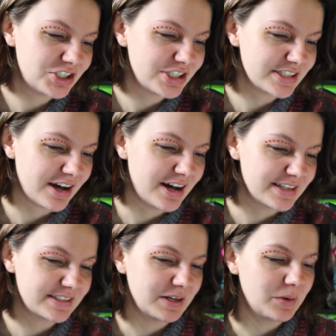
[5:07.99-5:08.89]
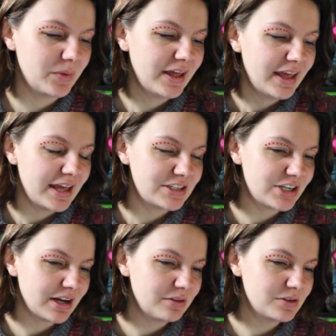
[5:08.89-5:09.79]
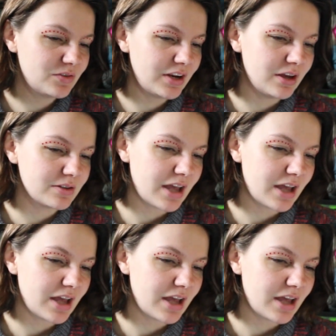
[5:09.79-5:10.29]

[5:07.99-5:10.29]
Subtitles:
she's awesome, and check out those videos.